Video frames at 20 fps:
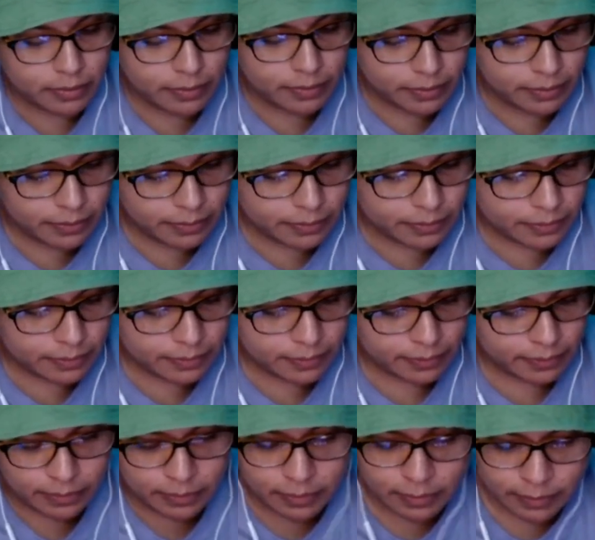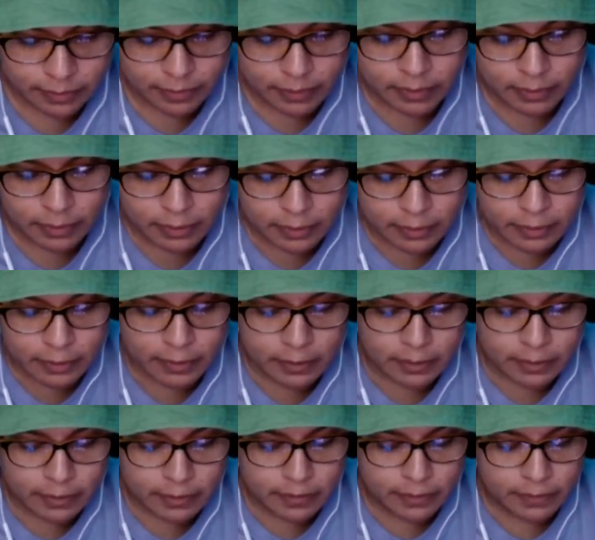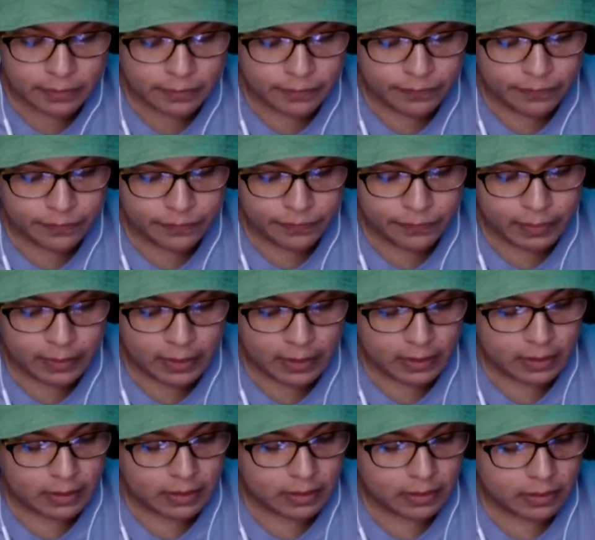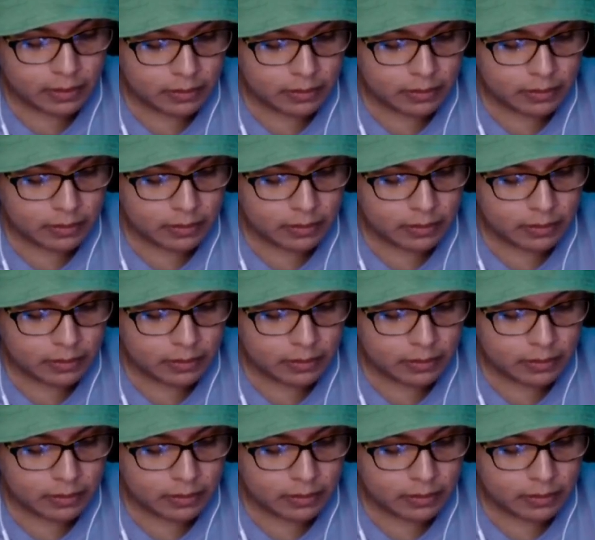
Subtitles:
Nothing is said.